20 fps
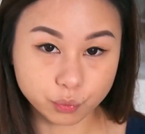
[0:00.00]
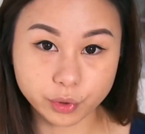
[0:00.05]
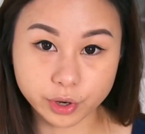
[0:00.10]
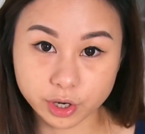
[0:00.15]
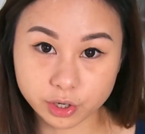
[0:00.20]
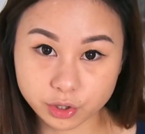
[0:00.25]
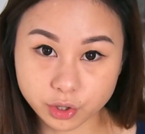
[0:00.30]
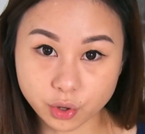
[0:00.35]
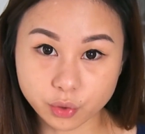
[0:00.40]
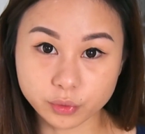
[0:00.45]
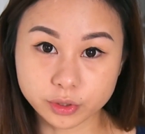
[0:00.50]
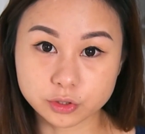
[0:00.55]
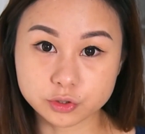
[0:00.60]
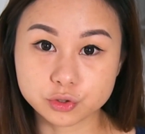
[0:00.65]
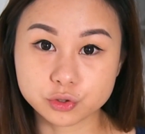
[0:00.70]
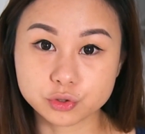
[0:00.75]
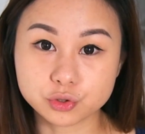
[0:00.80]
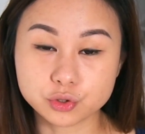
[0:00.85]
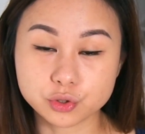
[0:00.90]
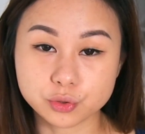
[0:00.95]
We're going
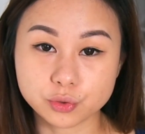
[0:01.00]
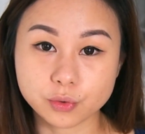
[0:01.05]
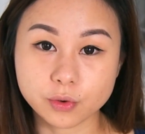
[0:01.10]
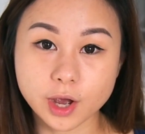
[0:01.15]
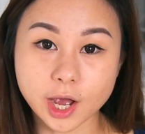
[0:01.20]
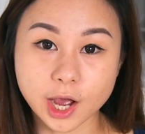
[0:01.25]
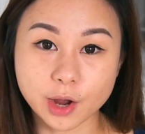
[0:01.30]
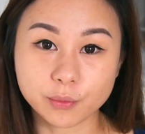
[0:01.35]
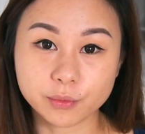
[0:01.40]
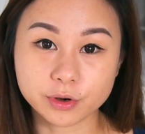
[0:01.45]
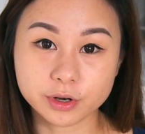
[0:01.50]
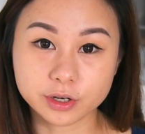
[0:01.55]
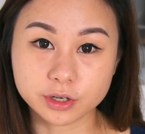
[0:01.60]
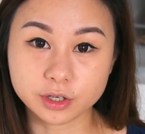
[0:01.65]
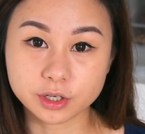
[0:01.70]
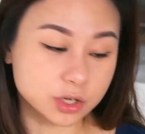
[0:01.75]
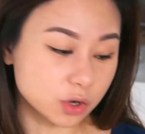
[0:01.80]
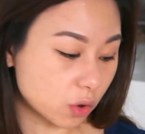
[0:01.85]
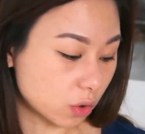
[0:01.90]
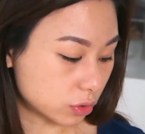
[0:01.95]
to do
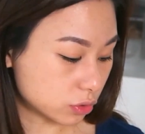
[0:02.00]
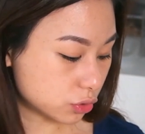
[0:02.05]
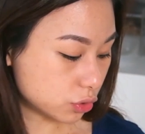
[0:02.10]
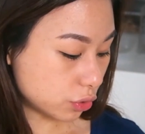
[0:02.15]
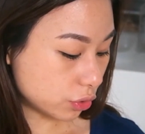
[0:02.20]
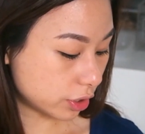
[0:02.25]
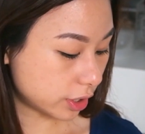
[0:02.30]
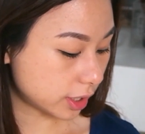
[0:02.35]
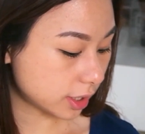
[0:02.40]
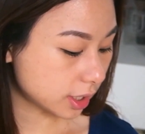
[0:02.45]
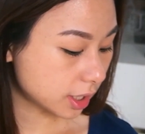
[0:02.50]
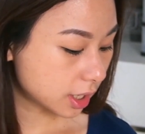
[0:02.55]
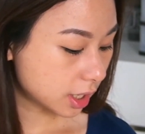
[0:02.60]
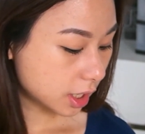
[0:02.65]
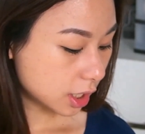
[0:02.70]
our contouring.